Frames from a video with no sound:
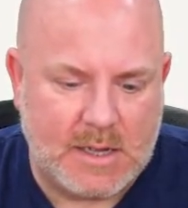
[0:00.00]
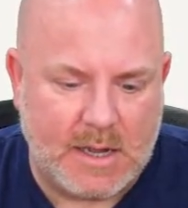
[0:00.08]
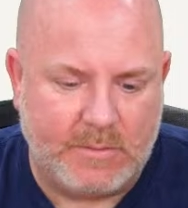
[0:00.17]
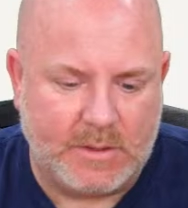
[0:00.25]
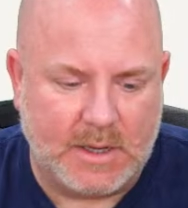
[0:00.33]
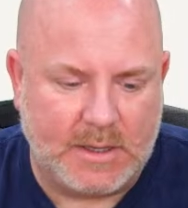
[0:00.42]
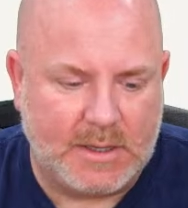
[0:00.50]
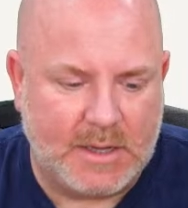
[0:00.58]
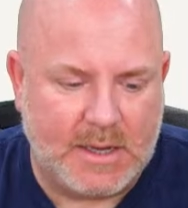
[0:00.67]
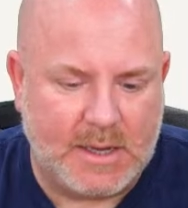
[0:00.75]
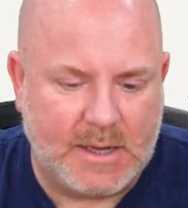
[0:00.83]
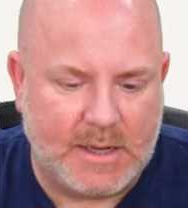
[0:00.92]
I would like
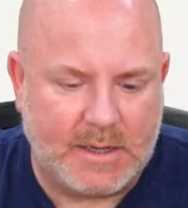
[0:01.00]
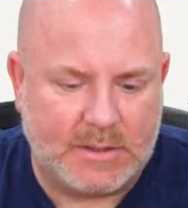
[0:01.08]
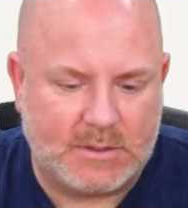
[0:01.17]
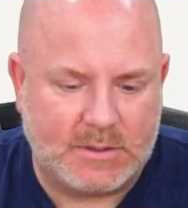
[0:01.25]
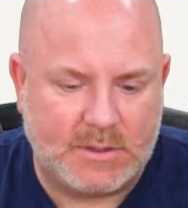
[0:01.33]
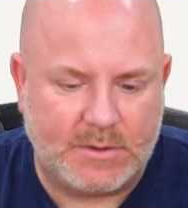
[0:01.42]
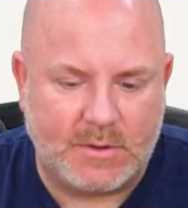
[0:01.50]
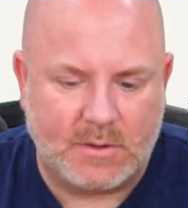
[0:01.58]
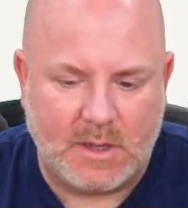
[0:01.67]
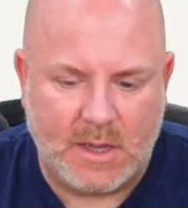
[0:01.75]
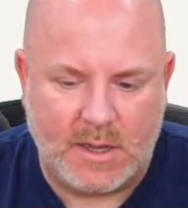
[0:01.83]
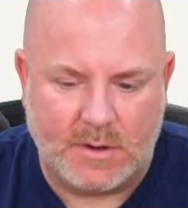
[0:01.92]
a
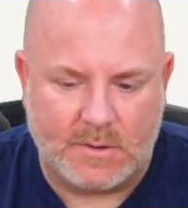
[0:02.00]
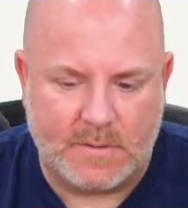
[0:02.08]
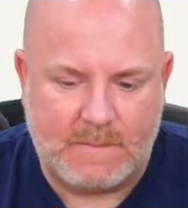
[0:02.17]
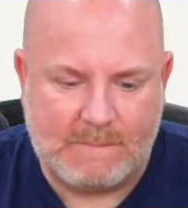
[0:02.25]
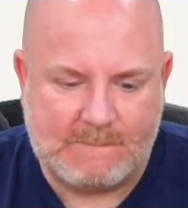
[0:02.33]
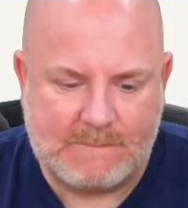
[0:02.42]
serial header